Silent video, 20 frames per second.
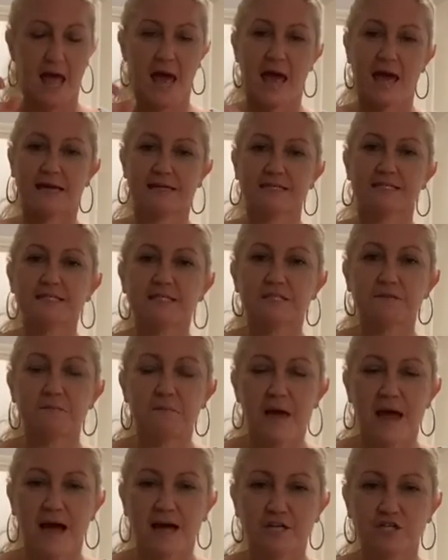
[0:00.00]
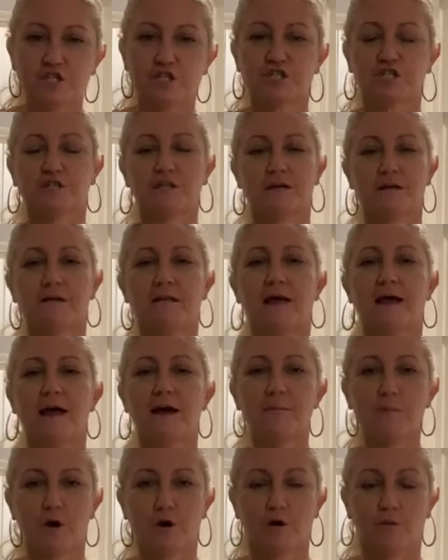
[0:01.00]
and smashed the
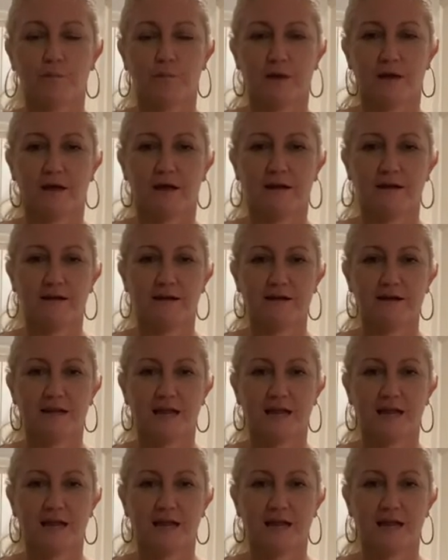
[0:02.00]
clam open